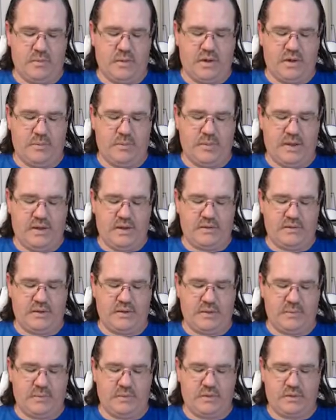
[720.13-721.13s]
my
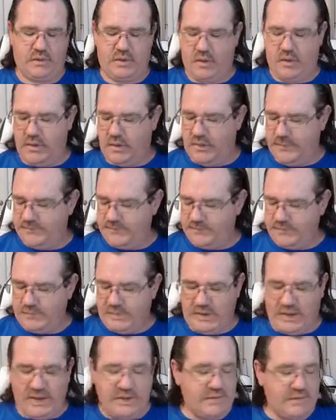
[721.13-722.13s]
biceps.
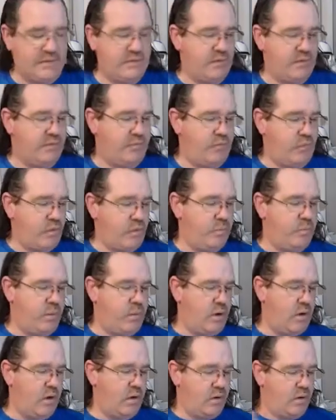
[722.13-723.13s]
Now this is a
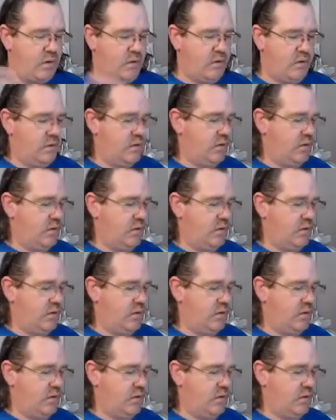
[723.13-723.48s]
4-part